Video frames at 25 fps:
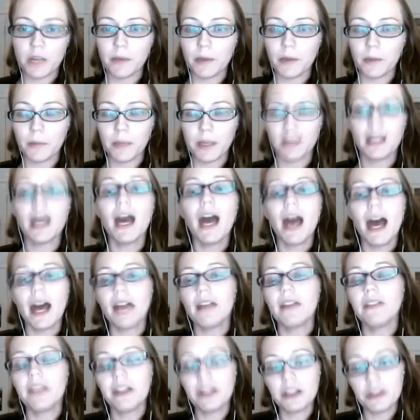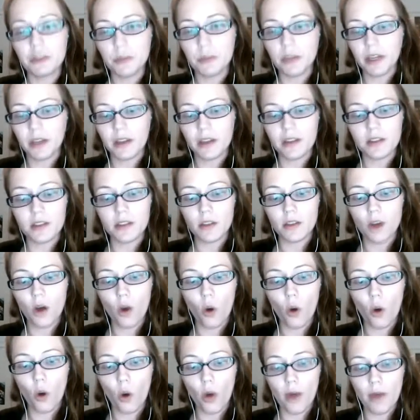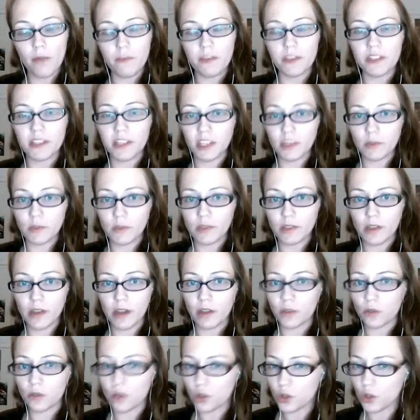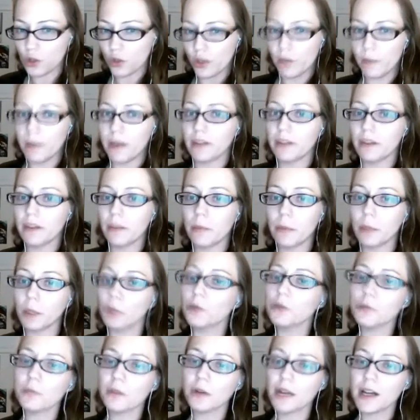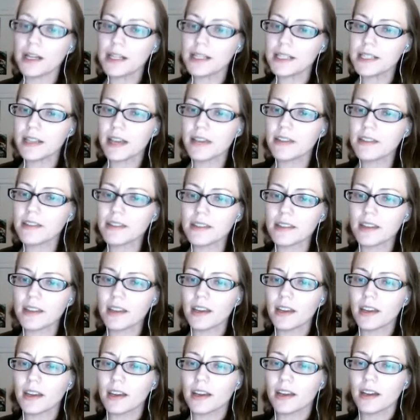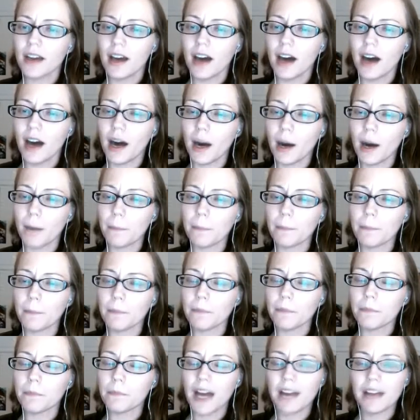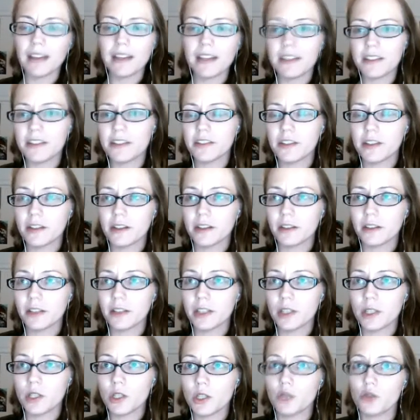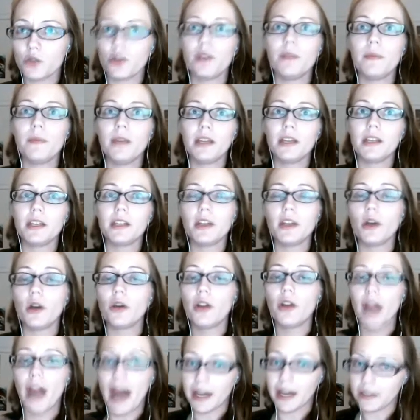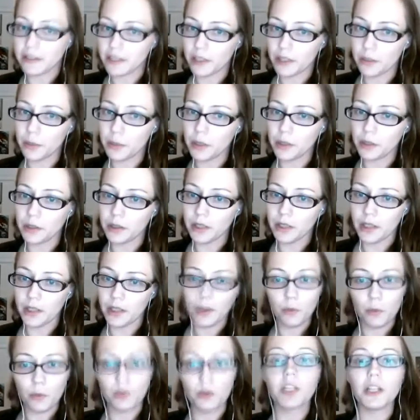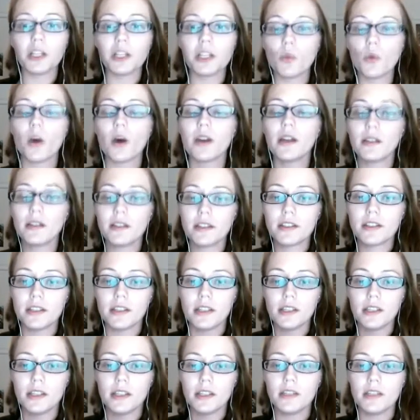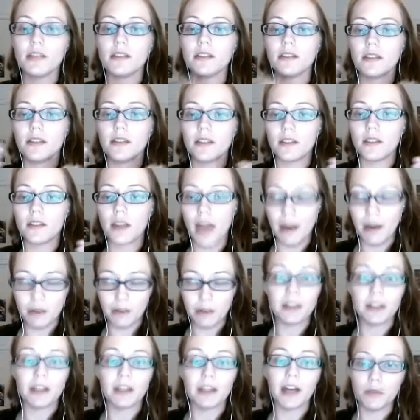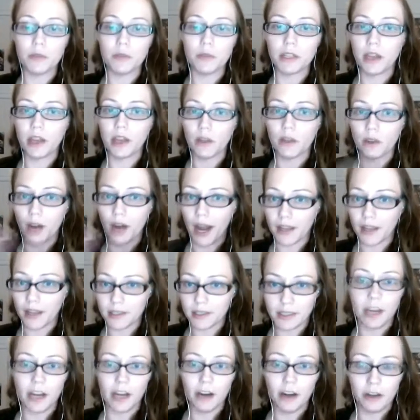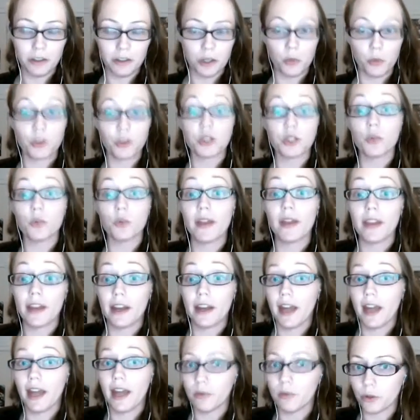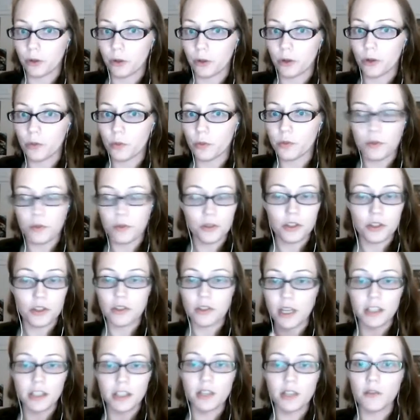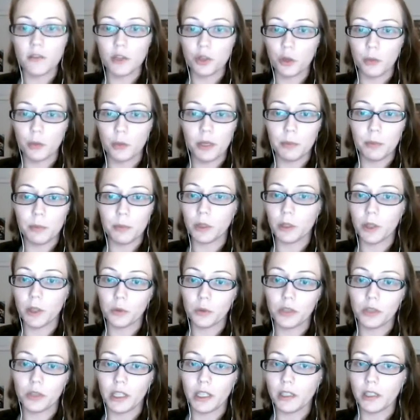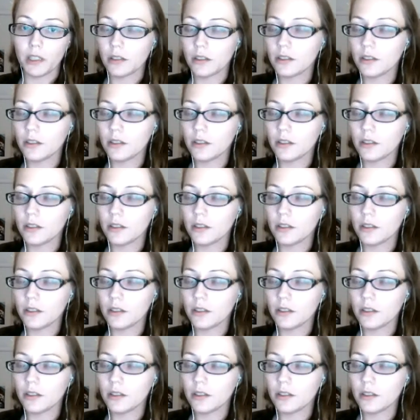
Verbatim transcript: I mean, and I think it's because the whole emphasis was on streaming the build process. Not necessarily streaming, you know, your acting ability. They really just wanted to see everything come together as the character, which is why they didn't have groups. It's just individual people only.